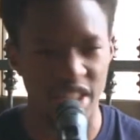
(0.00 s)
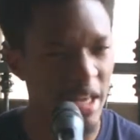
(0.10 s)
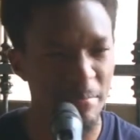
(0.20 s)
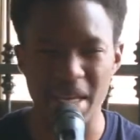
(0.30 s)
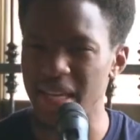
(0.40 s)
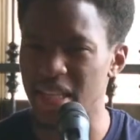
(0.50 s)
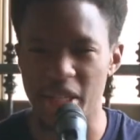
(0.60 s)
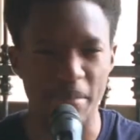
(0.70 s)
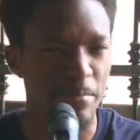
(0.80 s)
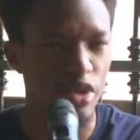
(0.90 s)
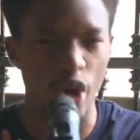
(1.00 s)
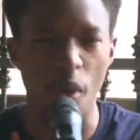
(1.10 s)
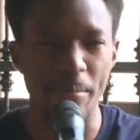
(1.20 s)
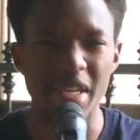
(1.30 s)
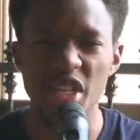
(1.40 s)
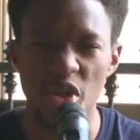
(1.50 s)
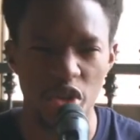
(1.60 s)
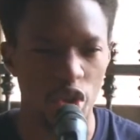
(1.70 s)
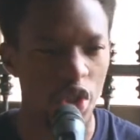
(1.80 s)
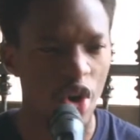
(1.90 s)
They are bigger than the, the
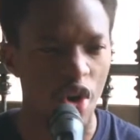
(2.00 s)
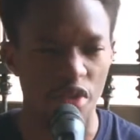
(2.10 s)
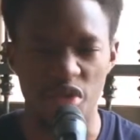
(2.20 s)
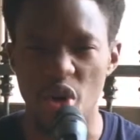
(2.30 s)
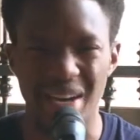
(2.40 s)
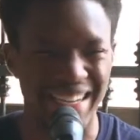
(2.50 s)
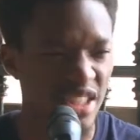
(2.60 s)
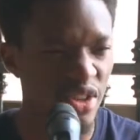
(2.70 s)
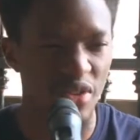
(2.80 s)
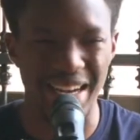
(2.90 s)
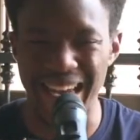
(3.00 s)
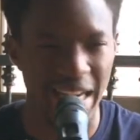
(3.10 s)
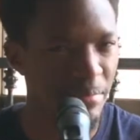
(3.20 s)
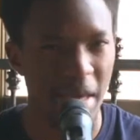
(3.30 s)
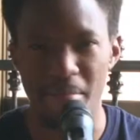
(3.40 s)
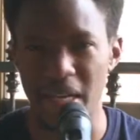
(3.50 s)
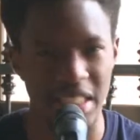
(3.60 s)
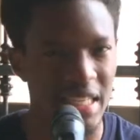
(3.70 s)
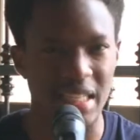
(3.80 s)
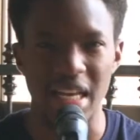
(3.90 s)
opinions of your, your clan members
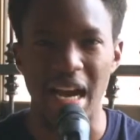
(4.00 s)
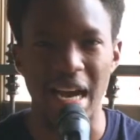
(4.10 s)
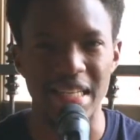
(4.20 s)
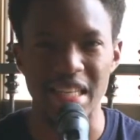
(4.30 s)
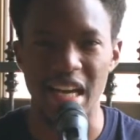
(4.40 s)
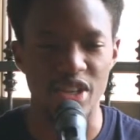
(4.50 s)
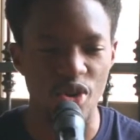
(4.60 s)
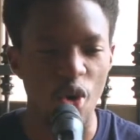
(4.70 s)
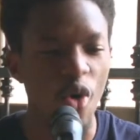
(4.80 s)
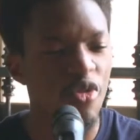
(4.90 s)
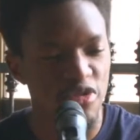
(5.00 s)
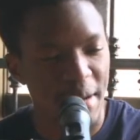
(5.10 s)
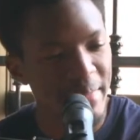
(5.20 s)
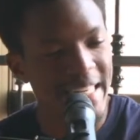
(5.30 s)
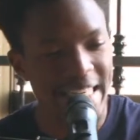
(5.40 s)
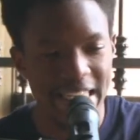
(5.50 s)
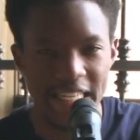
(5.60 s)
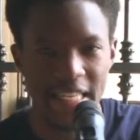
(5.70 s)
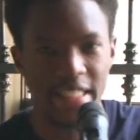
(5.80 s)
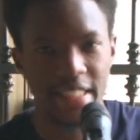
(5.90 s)
and, and, and your whole family
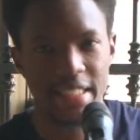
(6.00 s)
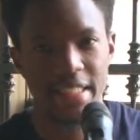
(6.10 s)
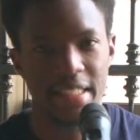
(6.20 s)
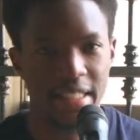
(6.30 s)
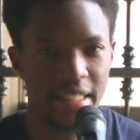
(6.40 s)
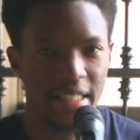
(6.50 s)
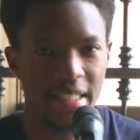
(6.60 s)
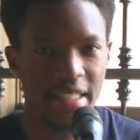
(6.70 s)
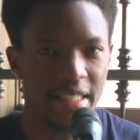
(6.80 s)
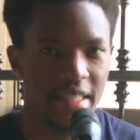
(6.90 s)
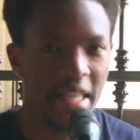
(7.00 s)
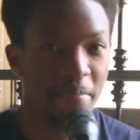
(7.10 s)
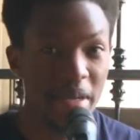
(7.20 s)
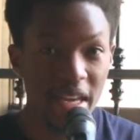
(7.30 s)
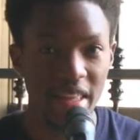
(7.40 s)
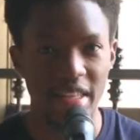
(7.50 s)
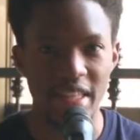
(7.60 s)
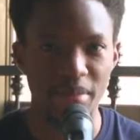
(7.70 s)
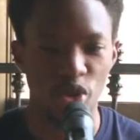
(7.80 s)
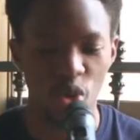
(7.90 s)
lineage. They are bigger than
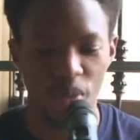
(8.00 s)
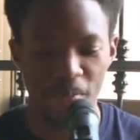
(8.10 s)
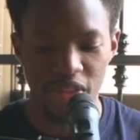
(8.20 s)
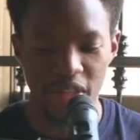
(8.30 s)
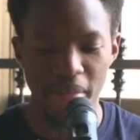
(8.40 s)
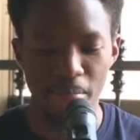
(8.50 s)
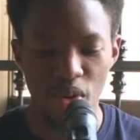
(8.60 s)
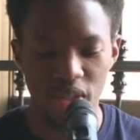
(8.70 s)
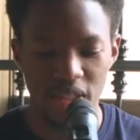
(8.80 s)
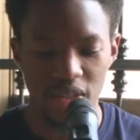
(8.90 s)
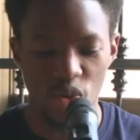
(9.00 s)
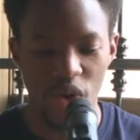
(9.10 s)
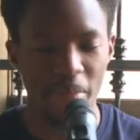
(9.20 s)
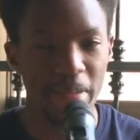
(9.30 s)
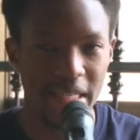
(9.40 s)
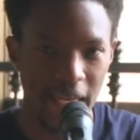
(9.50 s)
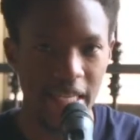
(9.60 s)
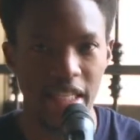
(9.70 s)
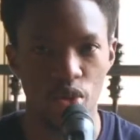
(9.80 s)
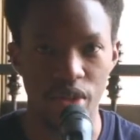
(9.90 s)
them. So the boat where Peter
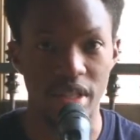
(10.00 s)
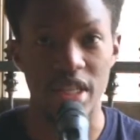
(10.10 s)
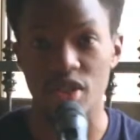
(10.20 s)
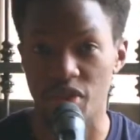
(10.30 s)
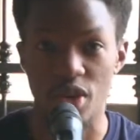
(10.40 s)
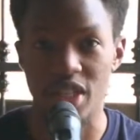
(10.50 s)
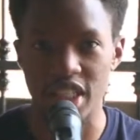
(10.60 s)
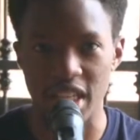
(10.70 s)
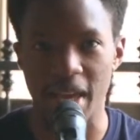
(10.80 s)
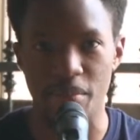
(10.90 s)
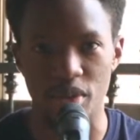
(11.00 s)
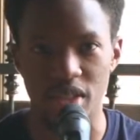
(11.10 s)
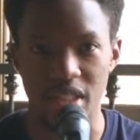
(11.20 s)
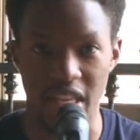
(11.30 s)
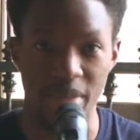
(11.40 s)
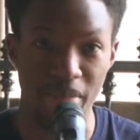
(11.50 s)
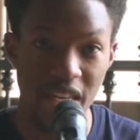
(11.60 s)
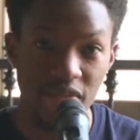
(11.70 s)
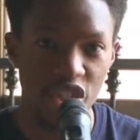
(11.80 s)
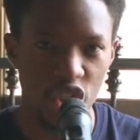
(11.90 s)
is with his fellow disciples, they
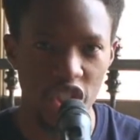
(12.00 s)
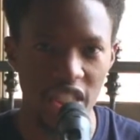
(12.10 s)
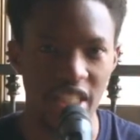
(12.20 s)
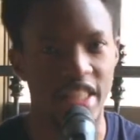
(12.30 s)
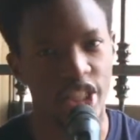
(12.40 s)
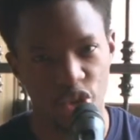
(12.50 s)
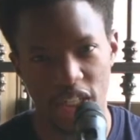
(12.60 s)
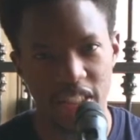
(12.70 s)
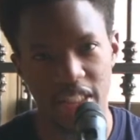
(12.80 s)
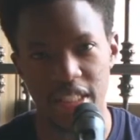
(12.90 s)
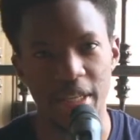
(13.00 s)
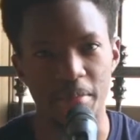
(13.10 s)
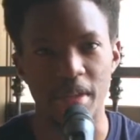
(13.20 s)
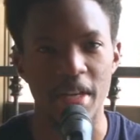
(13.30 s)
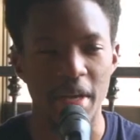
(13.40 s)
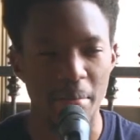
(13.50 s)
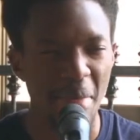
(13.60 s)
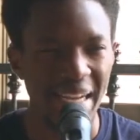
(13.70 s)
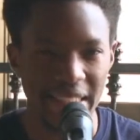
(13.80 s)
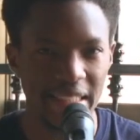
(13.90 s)
believe in Jesus and they trust in him.
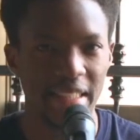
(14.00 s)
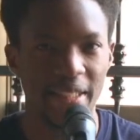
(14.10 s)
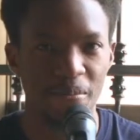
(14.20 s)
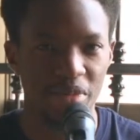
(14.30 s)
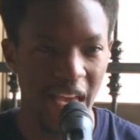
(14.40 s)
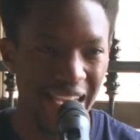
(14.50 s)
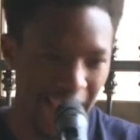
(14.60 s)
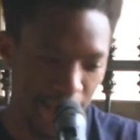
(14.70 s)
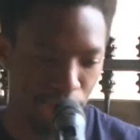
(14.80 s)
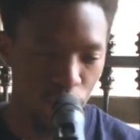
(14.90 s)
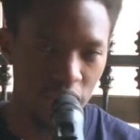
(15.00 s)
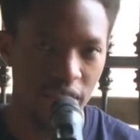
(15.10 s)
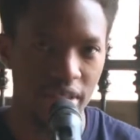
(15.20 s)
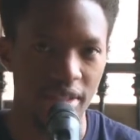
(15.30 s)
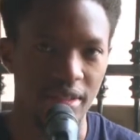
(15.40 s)
But they're in a boat.